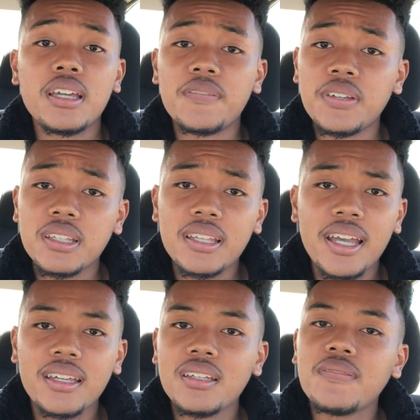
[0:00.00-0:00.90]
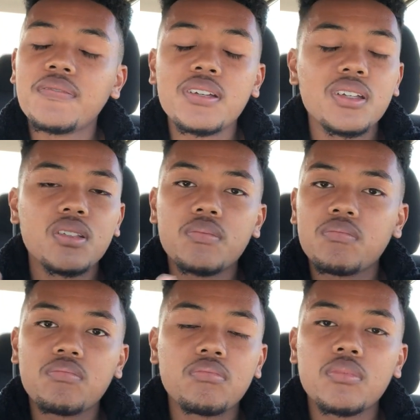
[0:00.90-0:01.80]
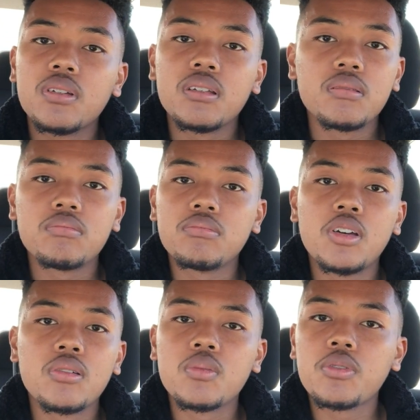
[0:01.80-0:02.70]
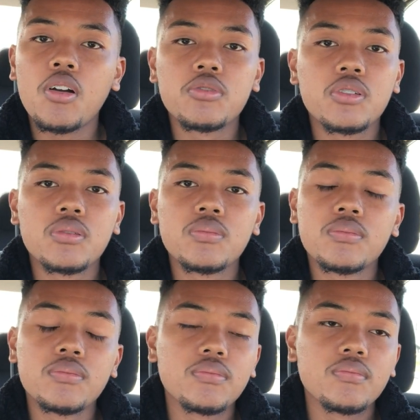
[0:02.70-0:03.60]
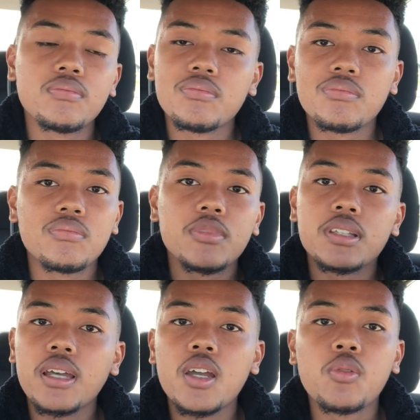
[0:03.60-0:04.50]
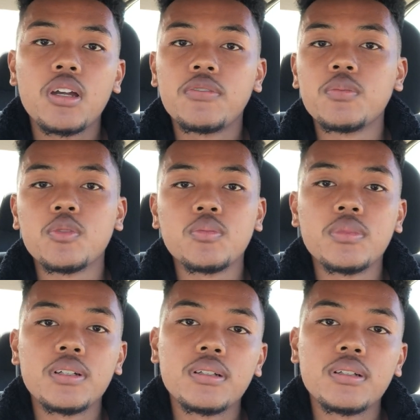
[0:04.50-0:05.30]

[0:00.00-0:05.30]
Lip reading: If he's negative, don't approach him. Stay away from him.